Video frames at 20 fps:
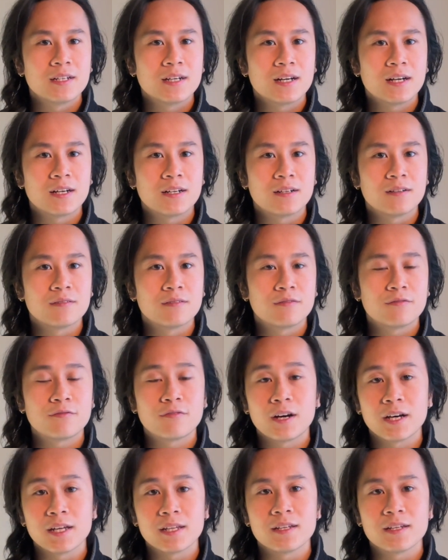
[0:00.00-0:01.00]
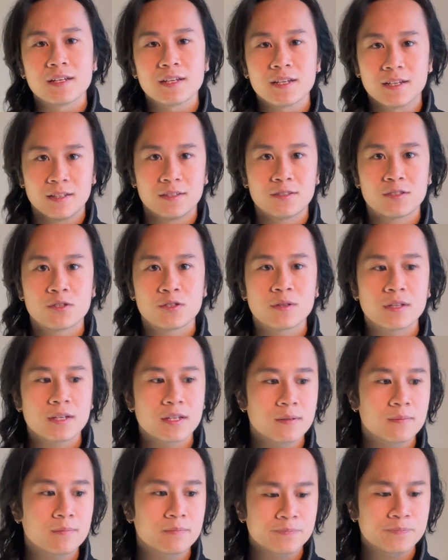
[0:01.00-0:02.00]
of fun into
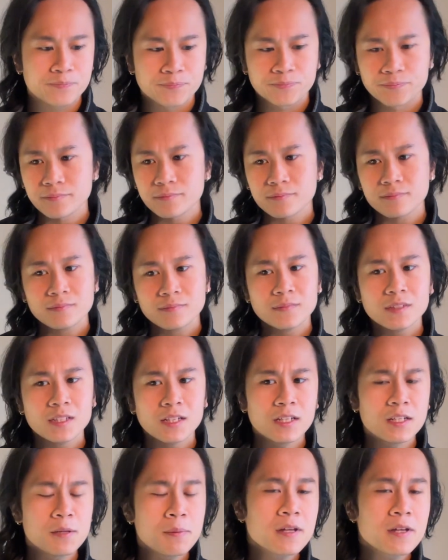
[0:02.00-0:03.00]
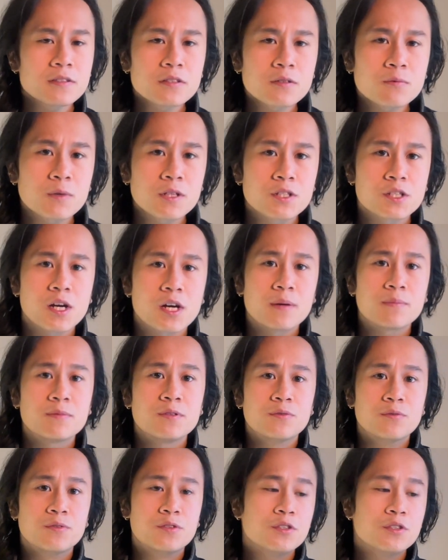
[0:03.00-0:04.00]
them. It depends on what job you
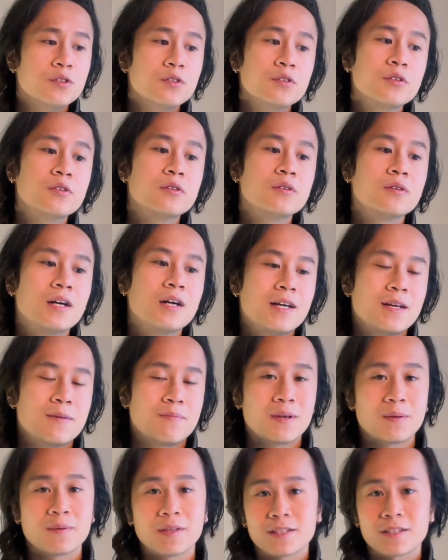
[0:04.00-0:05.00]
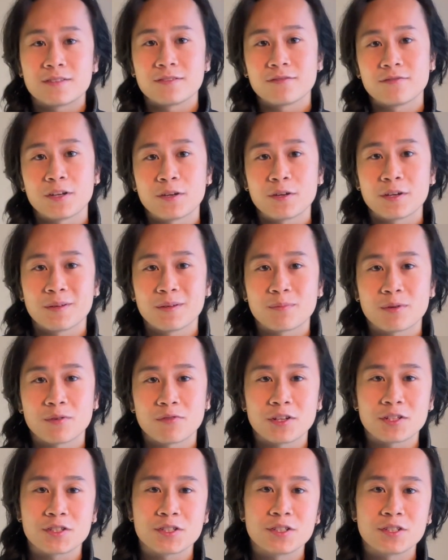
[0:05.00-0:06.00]
do. Maybe that's very
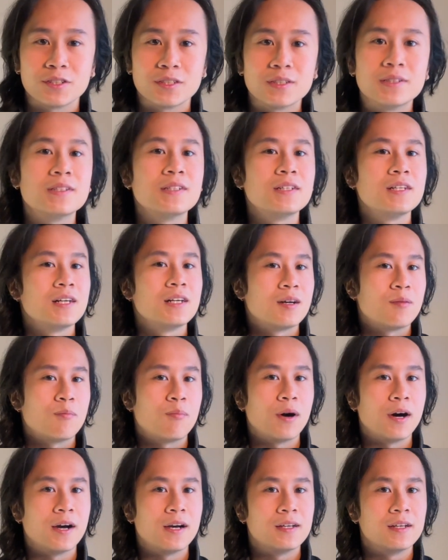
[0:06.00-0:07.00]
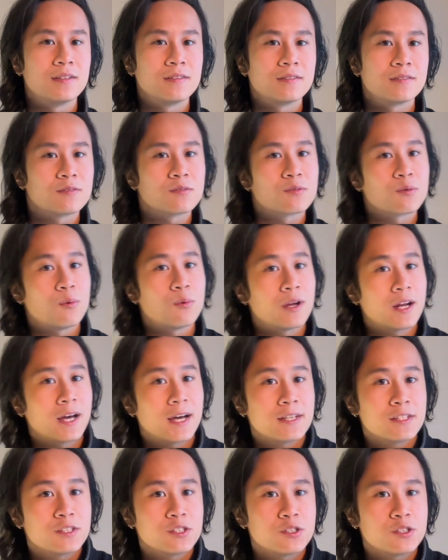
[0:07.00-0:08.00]
unprofessional, but what
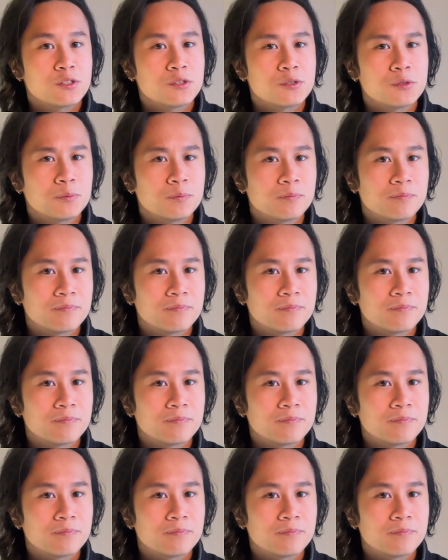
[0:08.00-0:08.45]
I do,